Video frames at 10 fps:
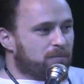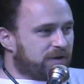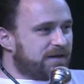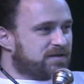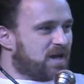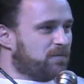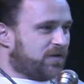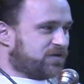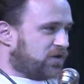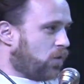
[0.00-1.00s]
place some
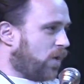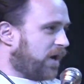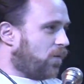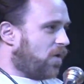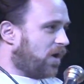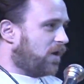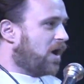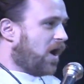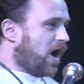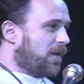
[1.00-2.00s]
of this anointing
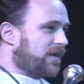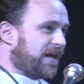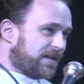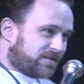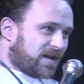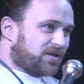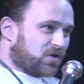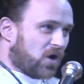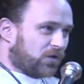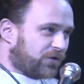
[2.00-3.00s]
oil on the
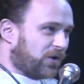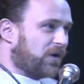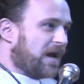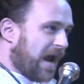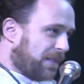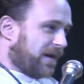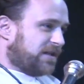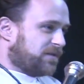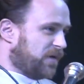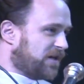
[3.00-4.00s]
incense altar, and then
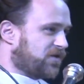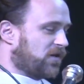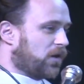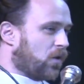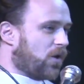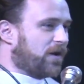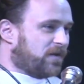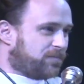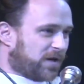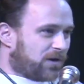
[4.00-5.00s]
he speaks to the Lord
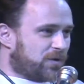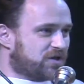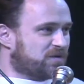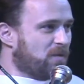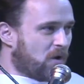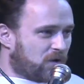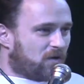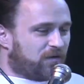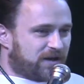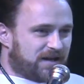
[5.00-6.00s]
in the pillar of smoke
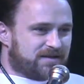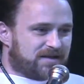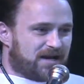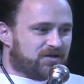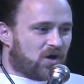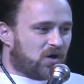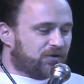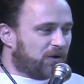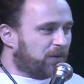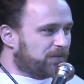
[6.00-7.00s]
over the incense
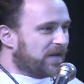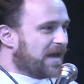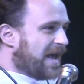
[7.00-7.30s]
altar.